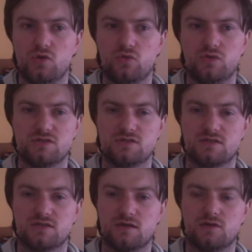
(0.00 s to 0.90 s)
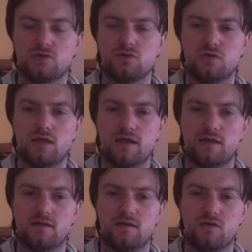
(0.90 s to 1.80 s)
which is kind of cool,
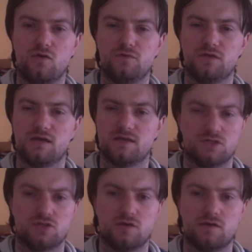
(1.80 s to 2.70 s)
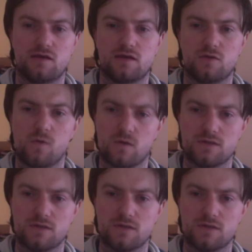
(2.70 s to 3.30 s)
and I hope you guys enjoy that course.